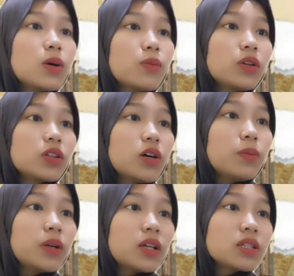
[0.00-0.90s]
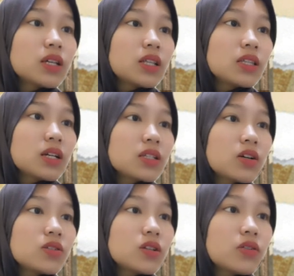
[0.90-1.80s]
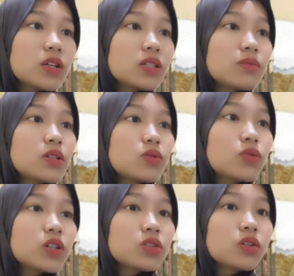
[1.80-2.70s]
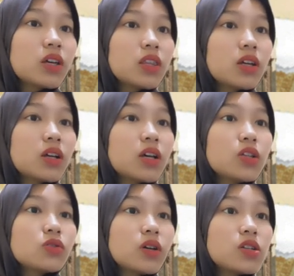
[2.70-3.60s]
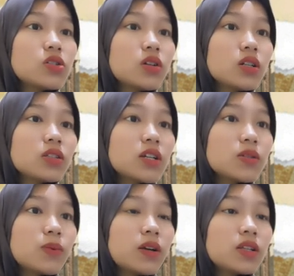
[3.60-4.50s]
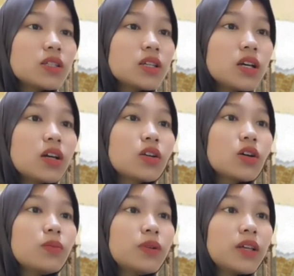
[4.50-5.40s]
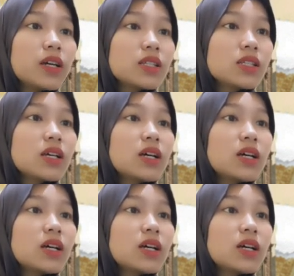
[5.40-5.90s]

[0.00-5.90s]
Both companies and tax authorities must work together to ensure transparency and compliance,